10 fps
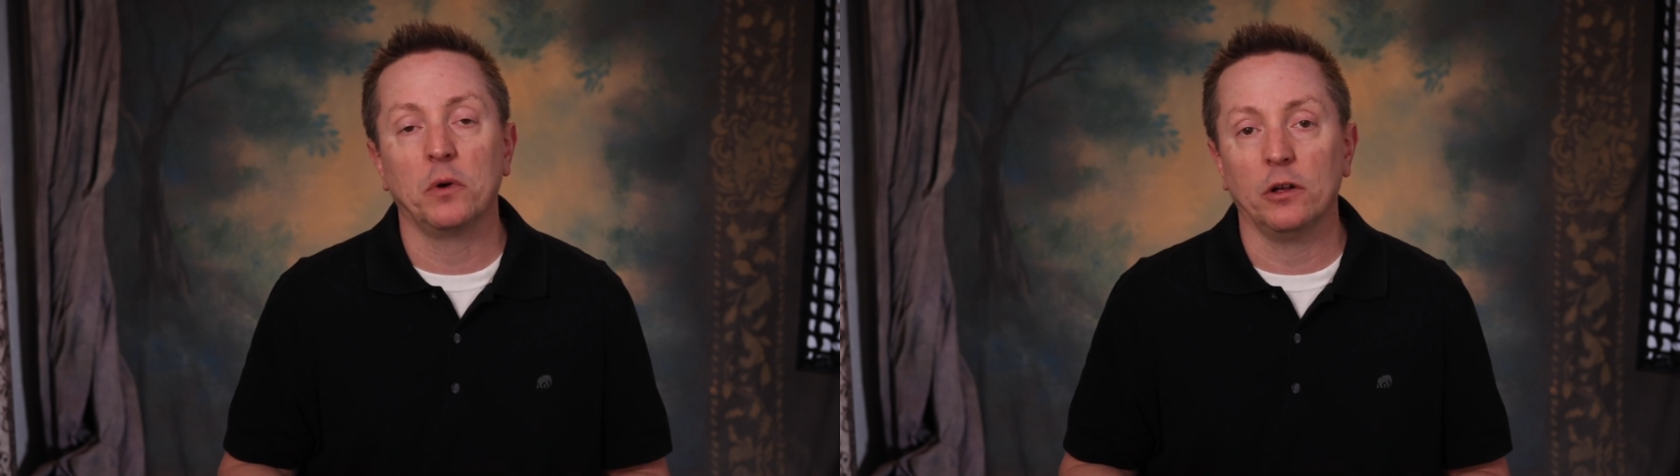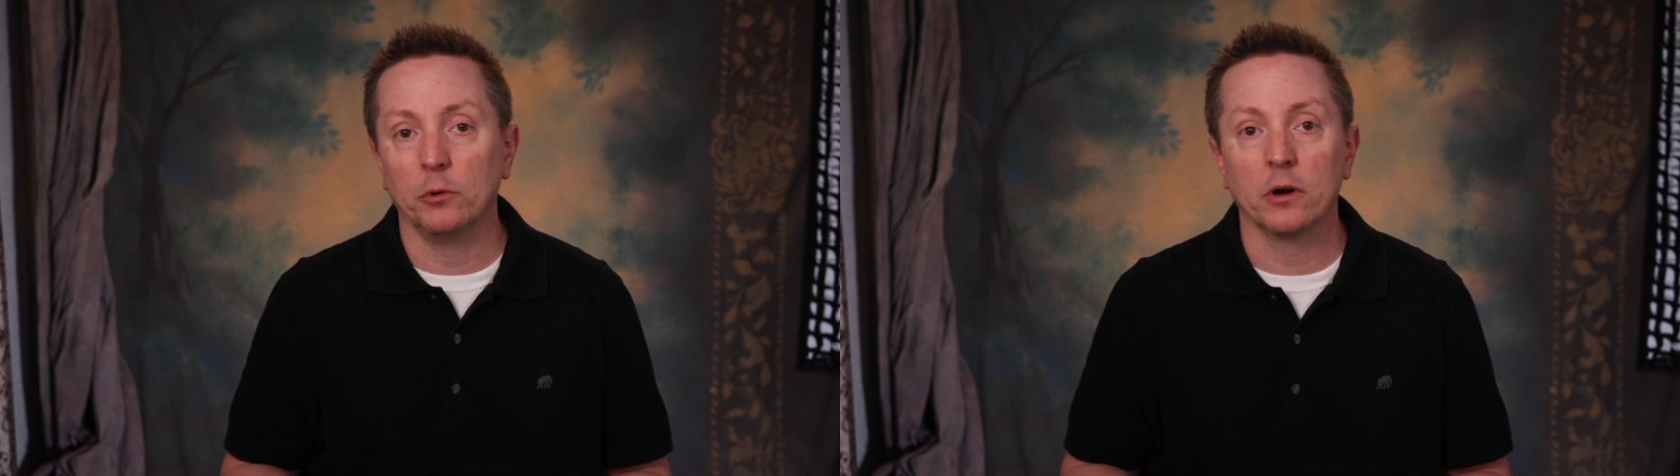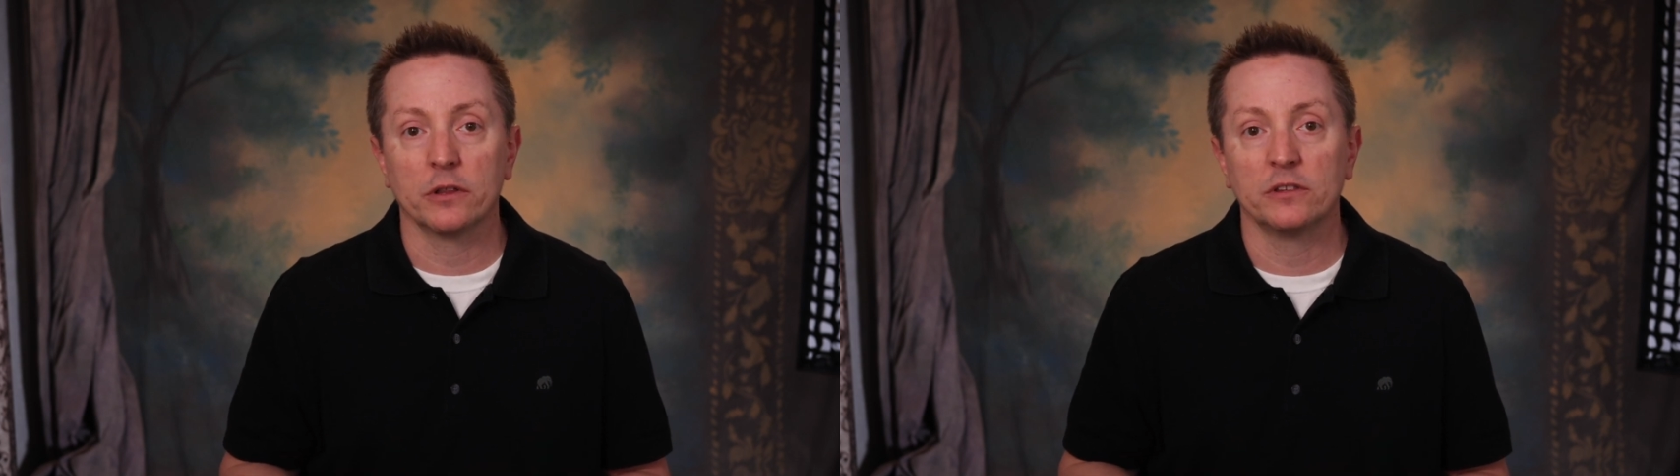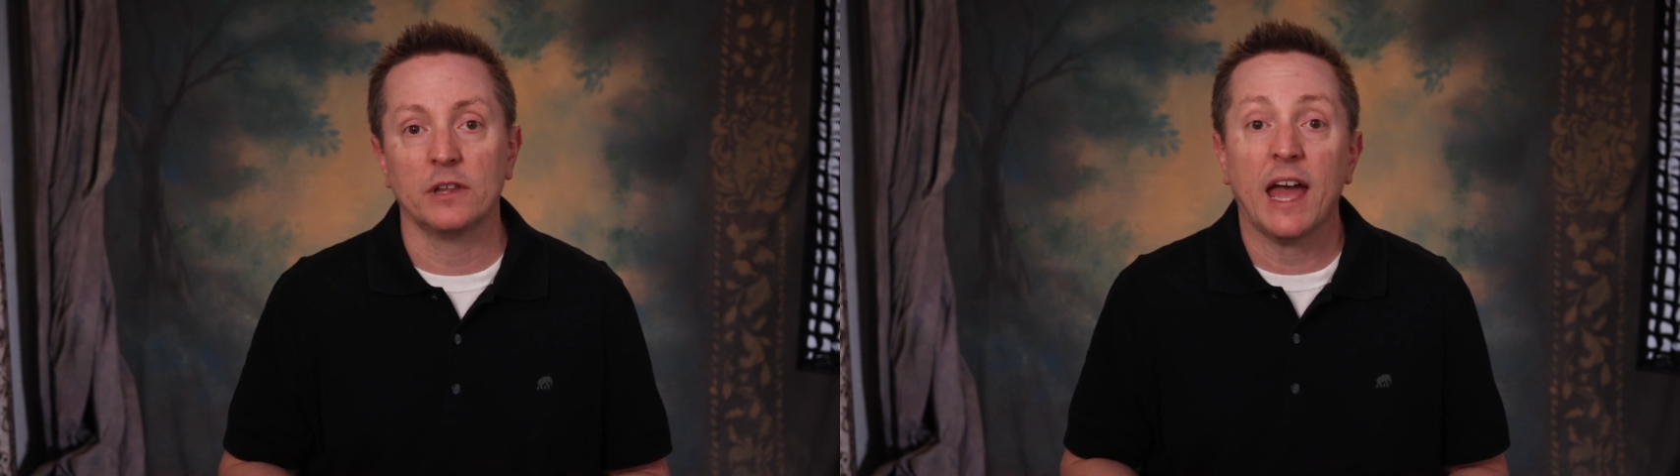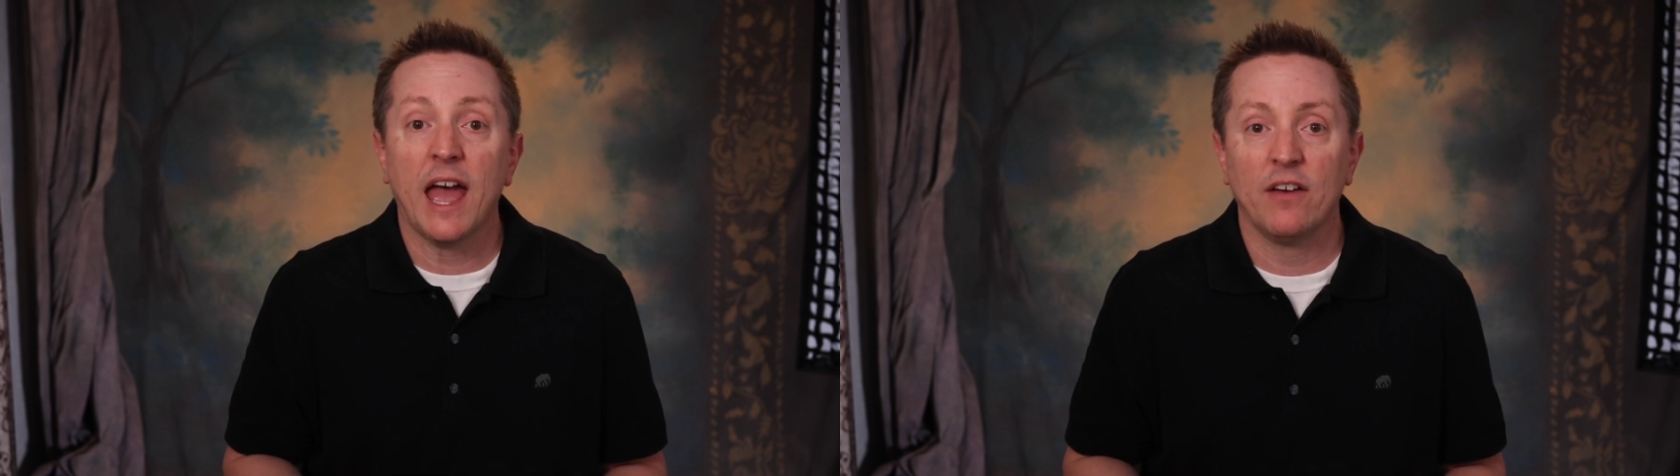well worth
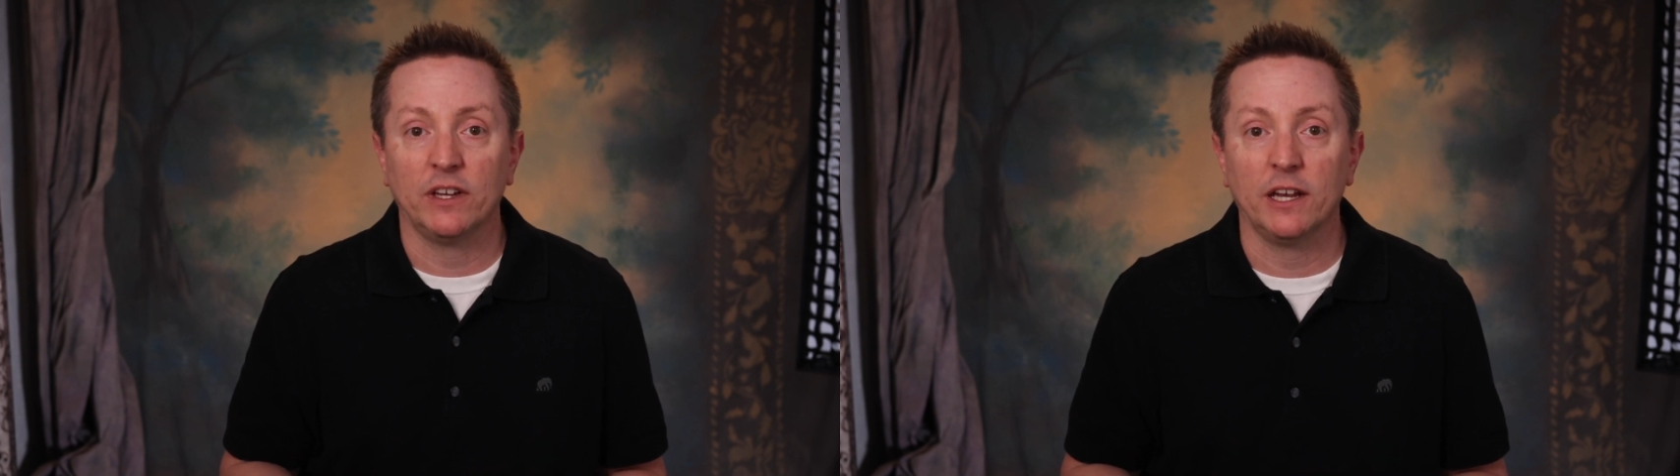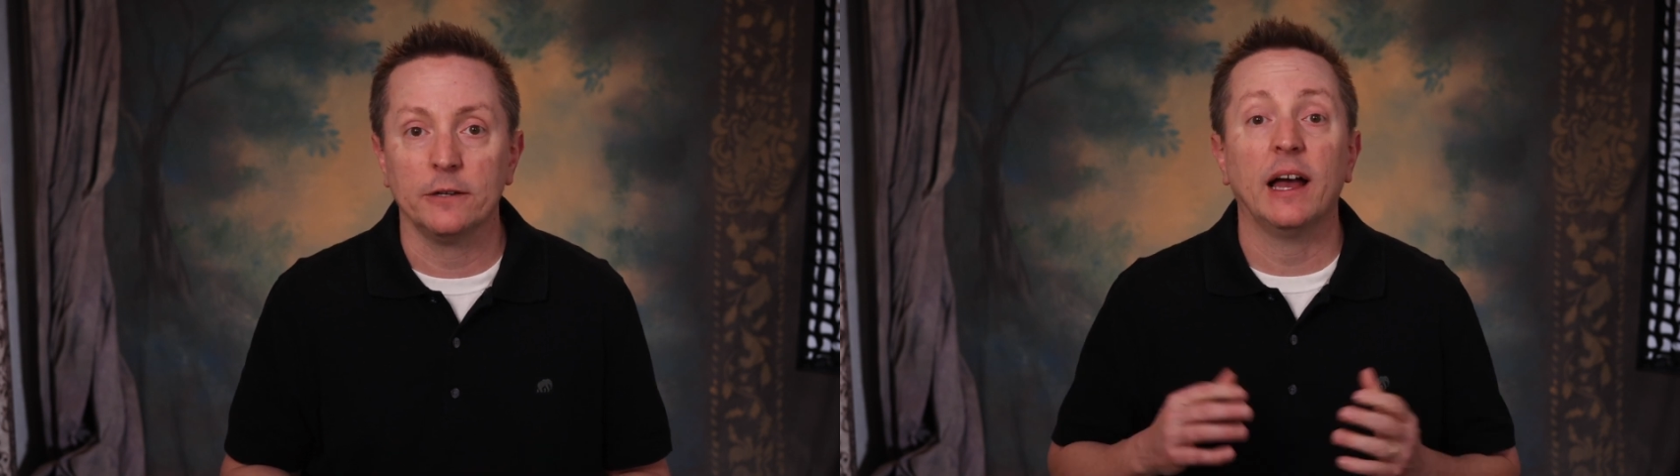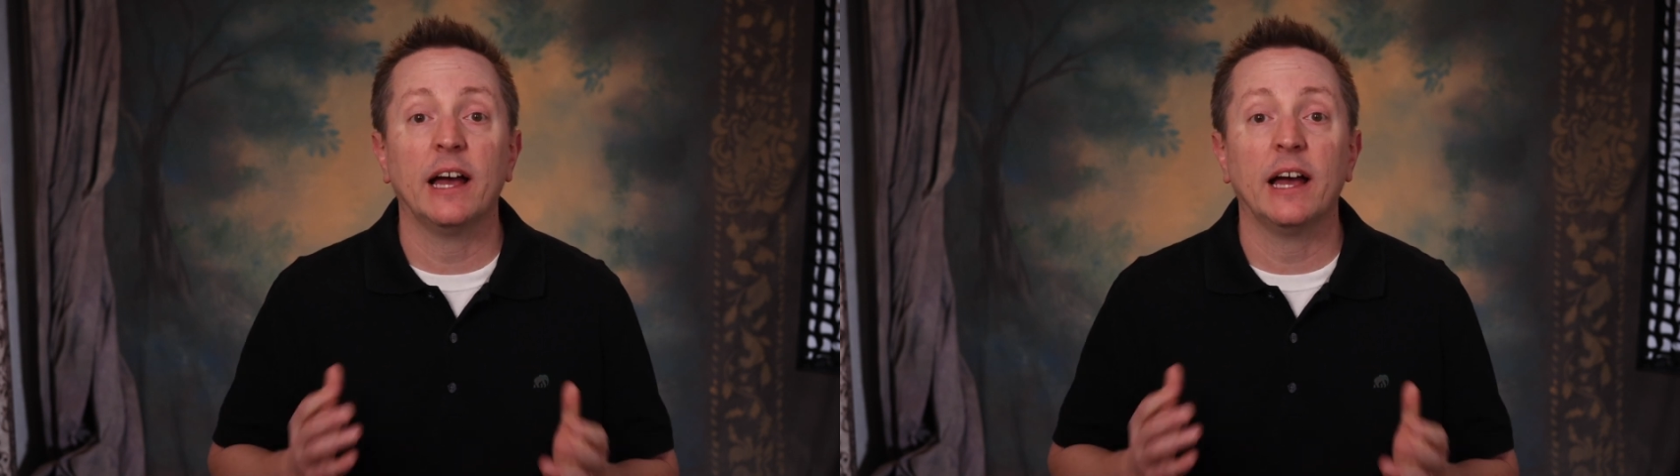having it.